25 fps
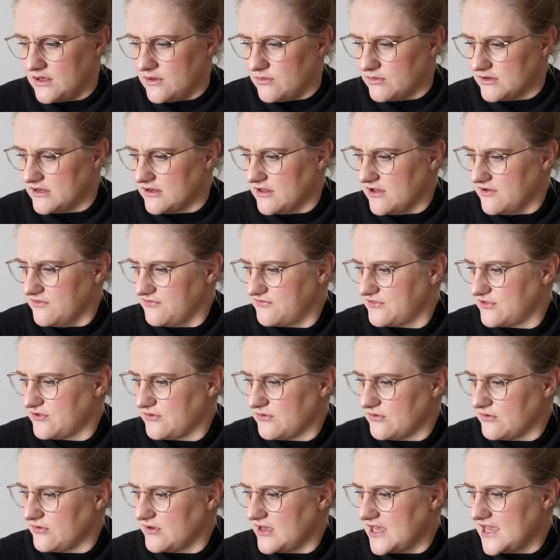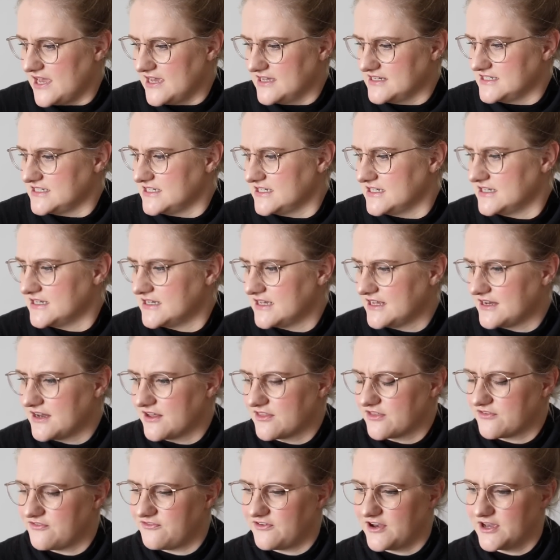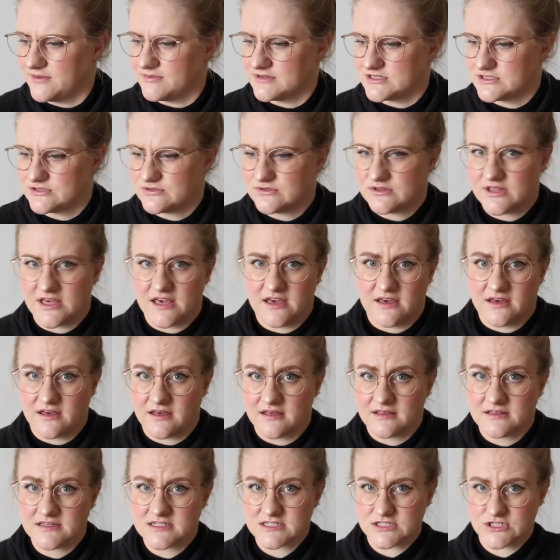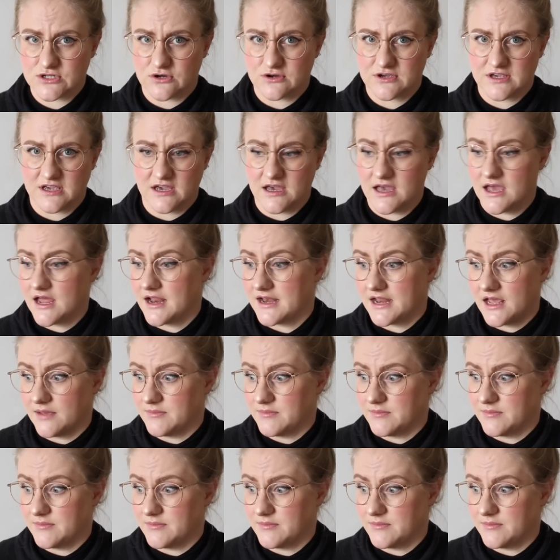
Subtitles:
would love to add another fiber to their sock yarn.